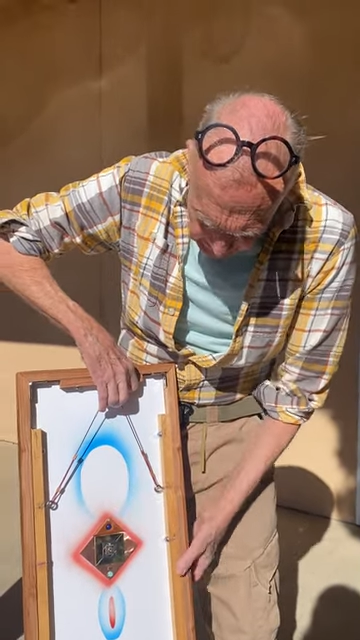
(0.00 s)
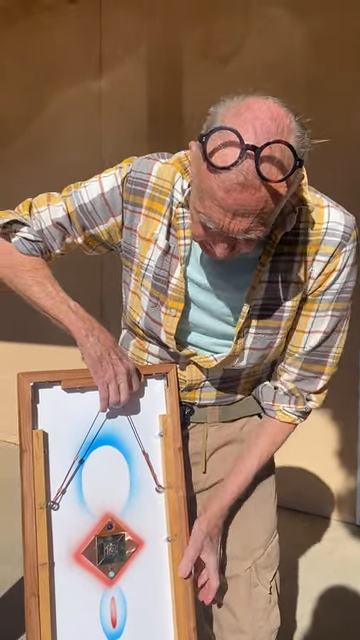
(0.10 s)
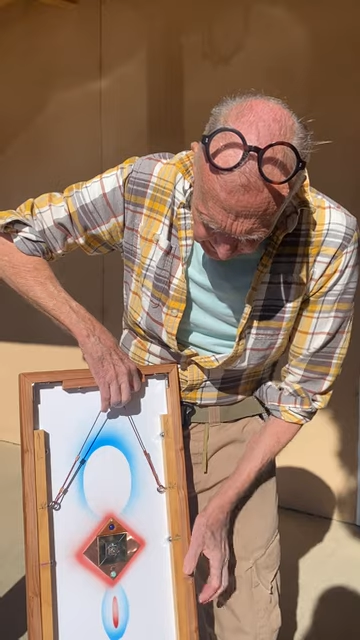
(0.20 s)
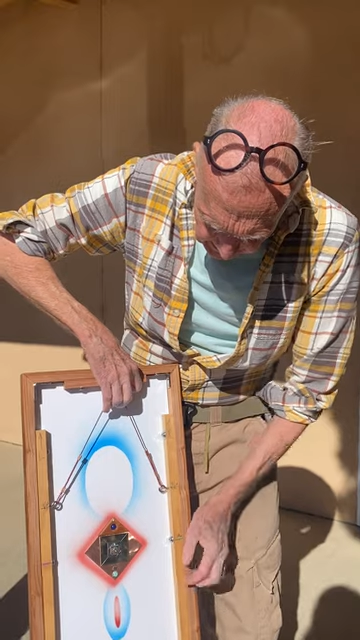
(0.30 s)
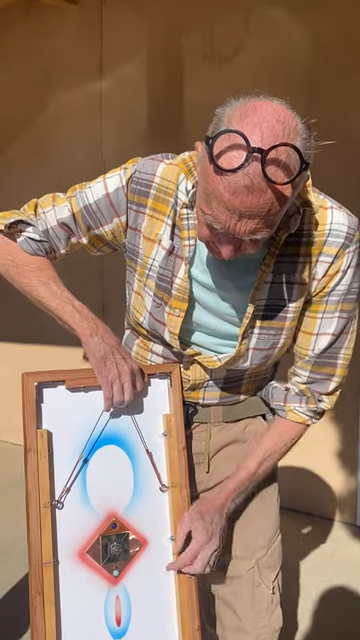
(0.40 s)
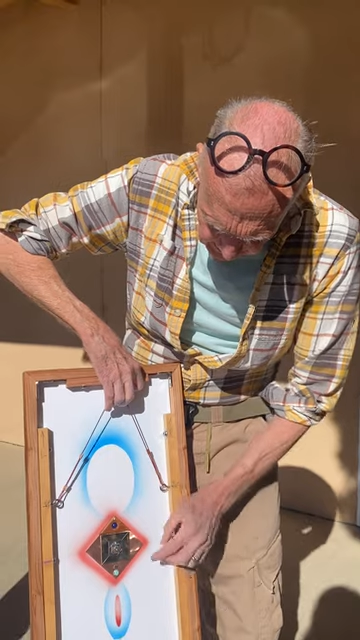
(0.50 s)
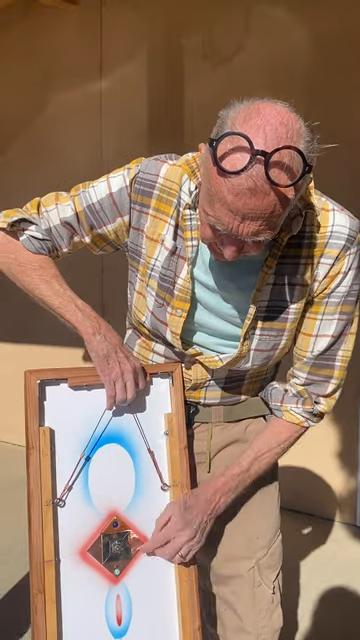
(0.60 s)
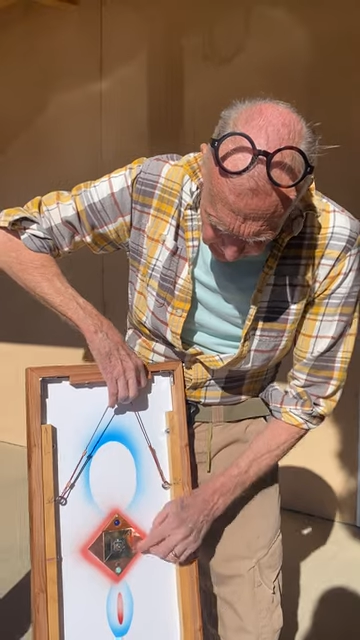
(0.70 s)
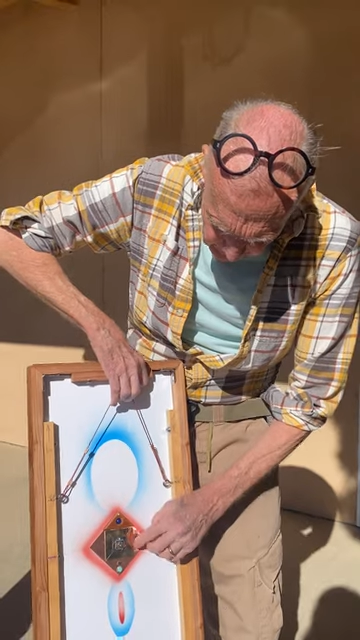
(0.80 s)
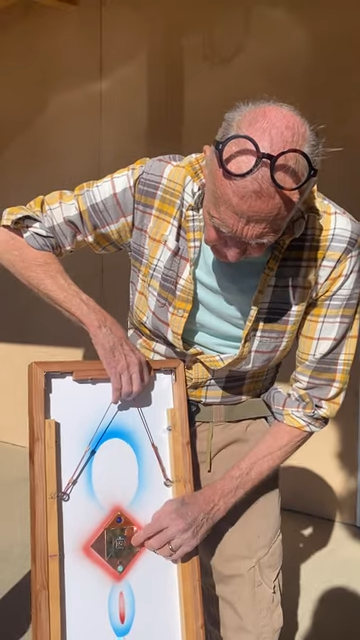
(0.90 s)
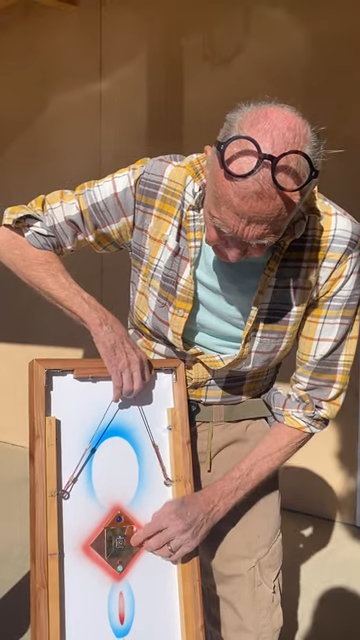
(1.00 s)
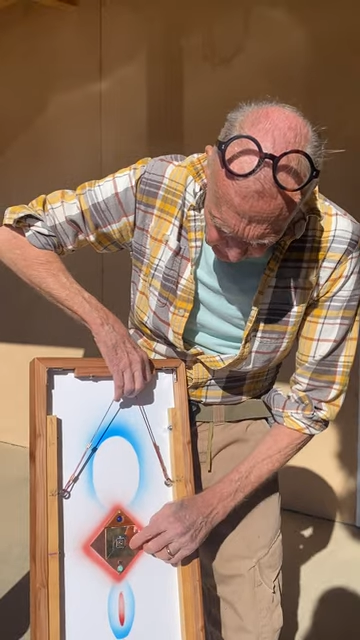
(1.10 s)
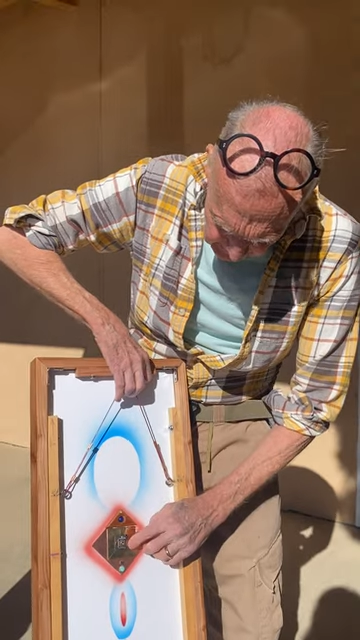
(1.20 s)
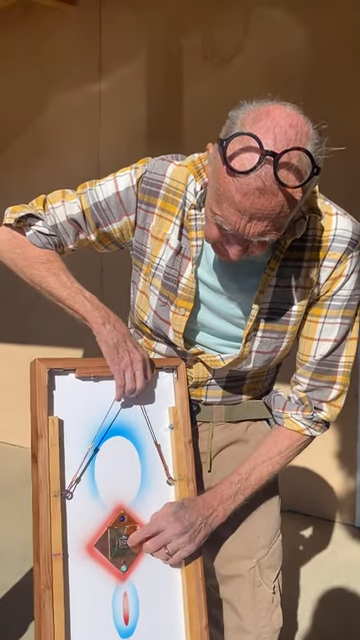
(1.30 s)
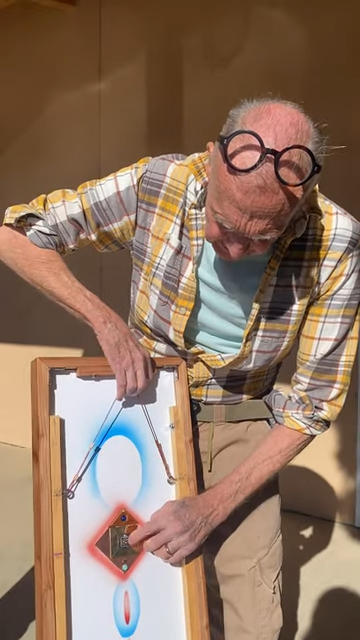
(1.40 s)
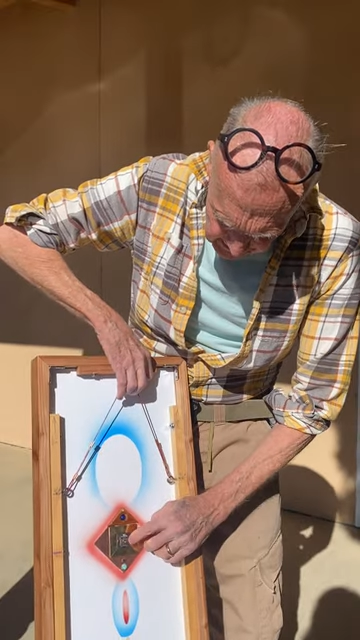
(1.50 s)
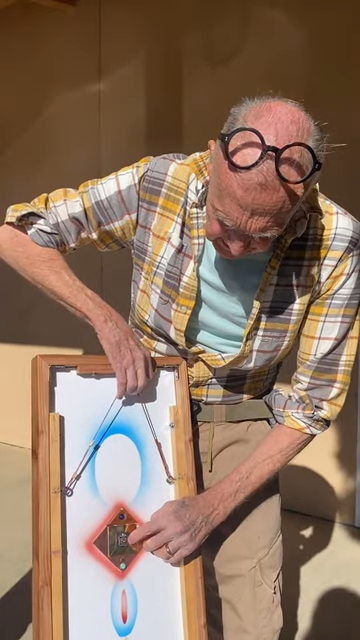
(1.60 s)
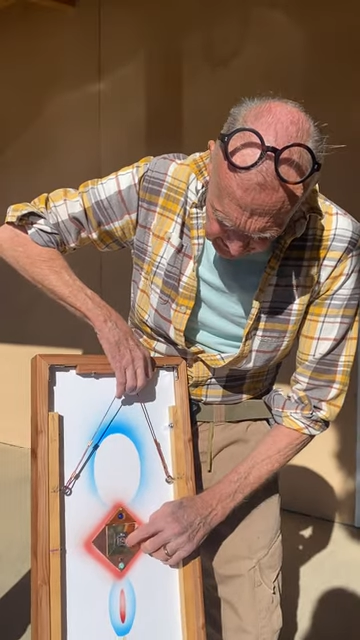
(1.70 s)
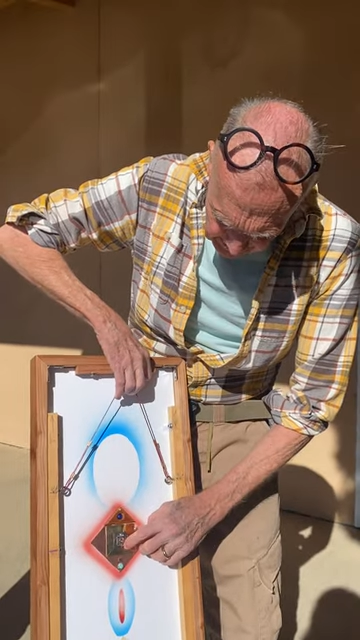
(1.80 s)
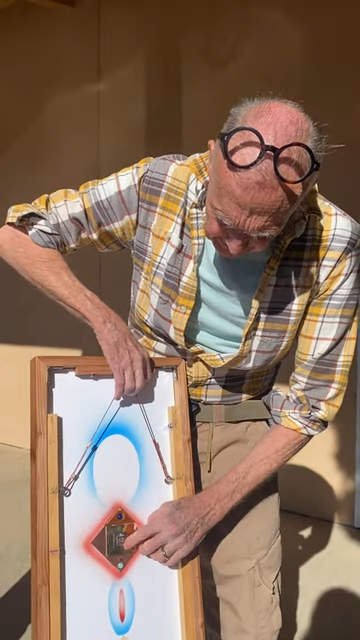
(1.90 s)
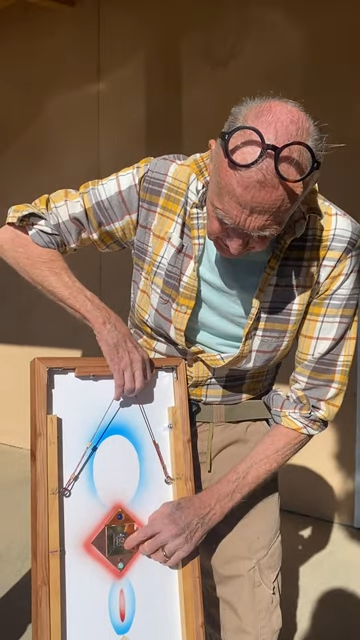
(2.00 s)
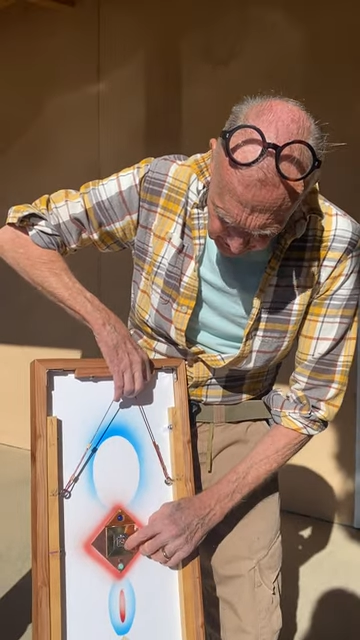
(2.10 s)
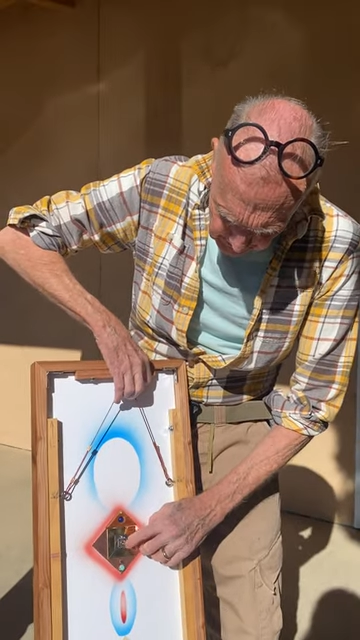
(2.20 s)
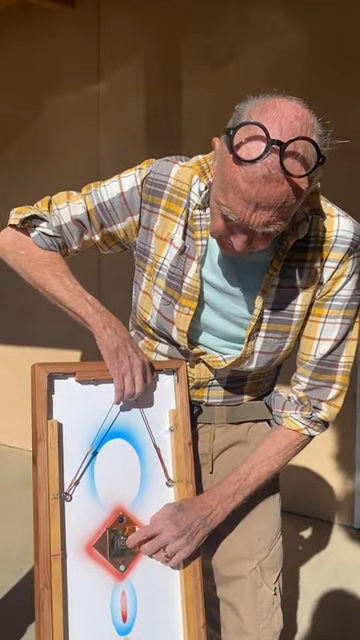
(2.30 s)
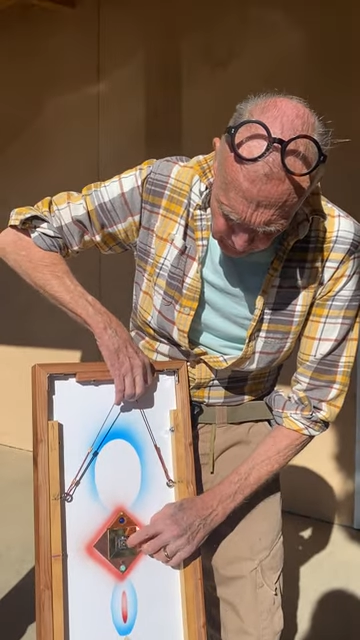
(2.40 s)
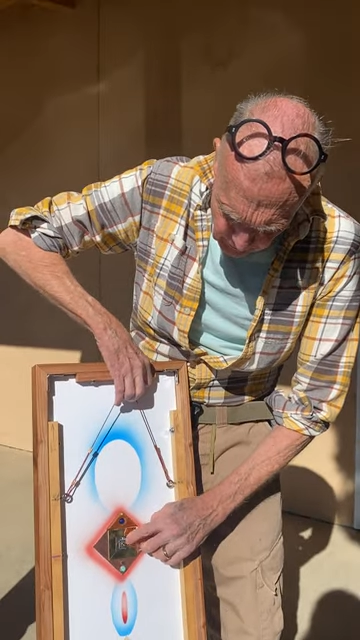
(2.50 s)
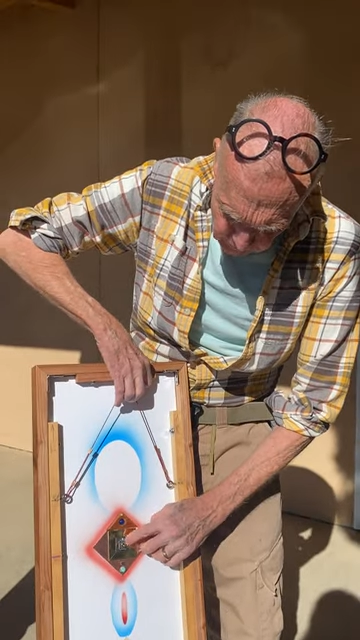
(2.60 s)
And so in this stack here, the two